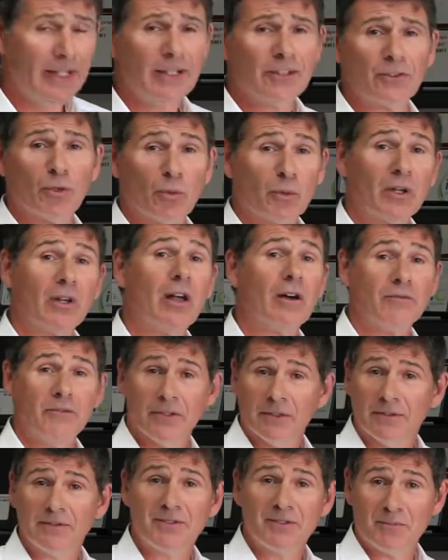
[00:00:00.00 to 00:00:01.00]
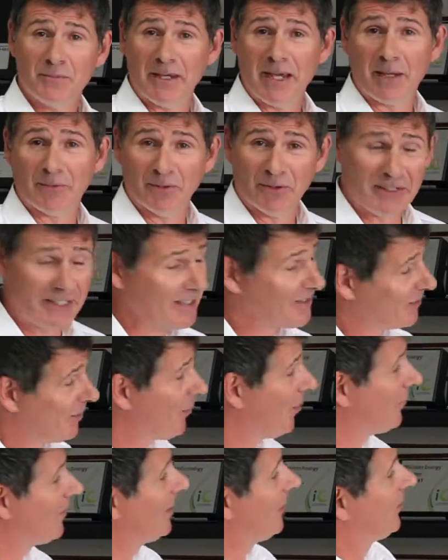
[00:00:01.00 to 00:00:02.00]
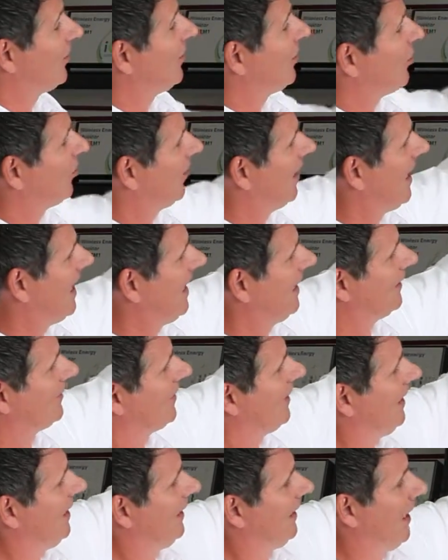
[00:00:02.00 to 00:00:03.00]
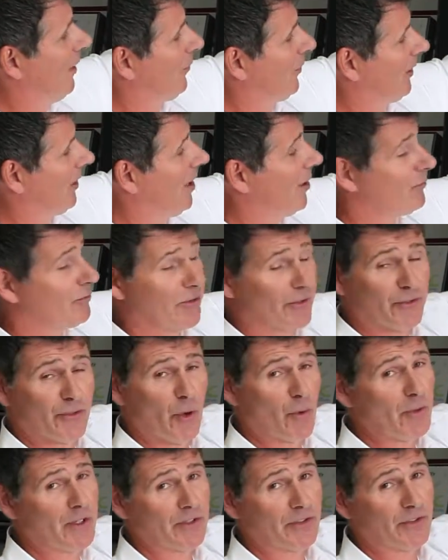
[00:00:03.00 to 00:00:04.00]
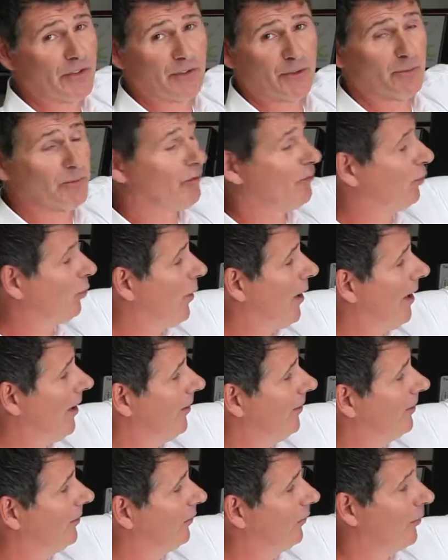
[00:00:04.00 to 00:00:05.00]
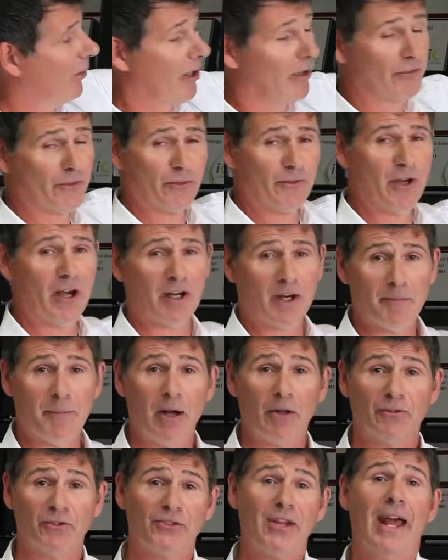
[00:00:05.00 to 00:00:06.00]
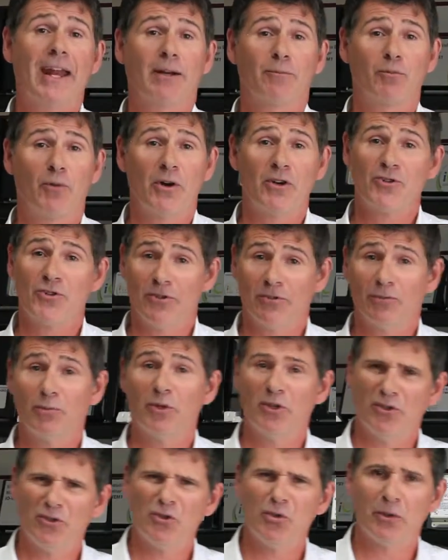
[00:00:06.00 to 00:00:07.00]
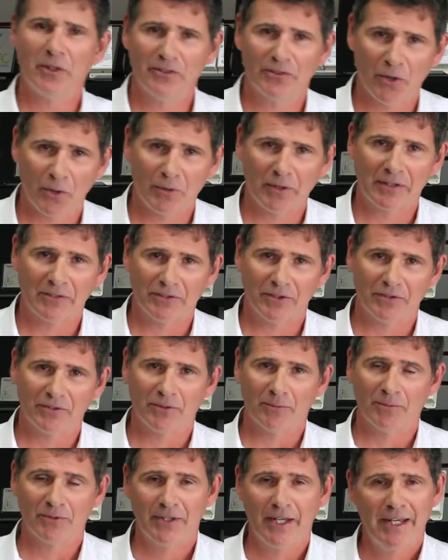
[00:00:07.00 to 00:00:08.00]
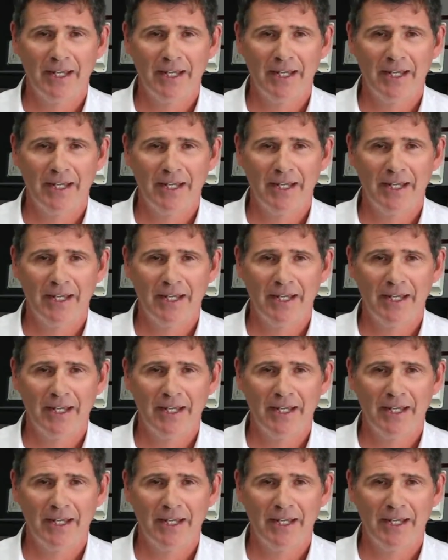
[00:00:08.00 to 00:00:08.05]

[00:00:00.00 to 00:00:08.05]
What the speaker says: So would love to be able to get some of these into your hands. Now when it comes to zoning systems as well, we also talk about static pressure when you're doing zoning systems.